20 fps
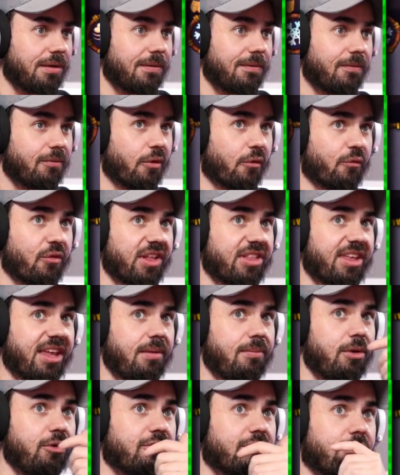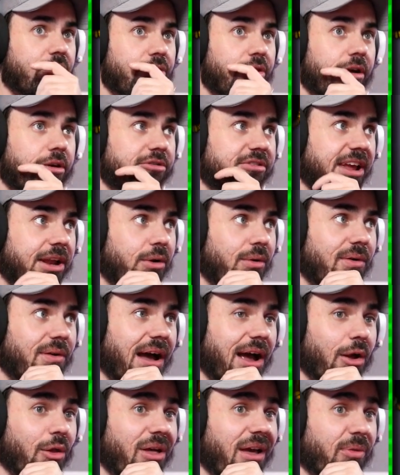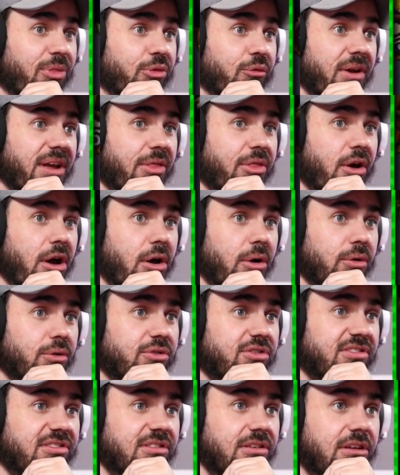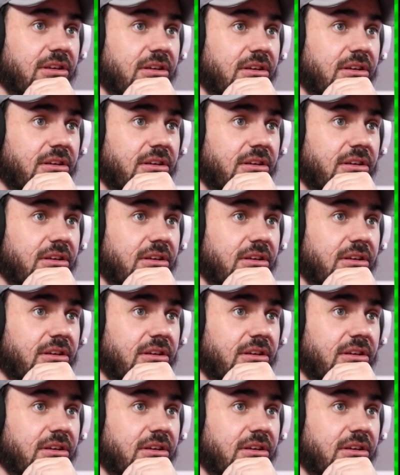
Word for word: for 50 musical notes. I only have 3 of those.